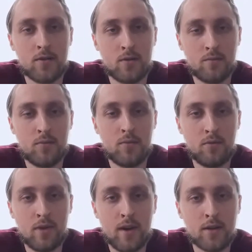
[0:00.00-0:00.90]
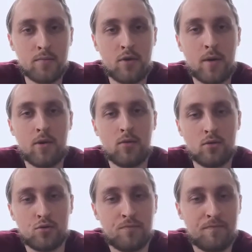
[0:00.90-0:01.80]
So could you tell us more about
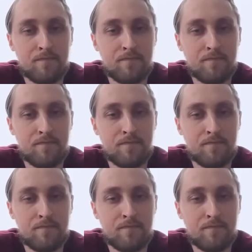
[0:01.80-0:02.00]
those?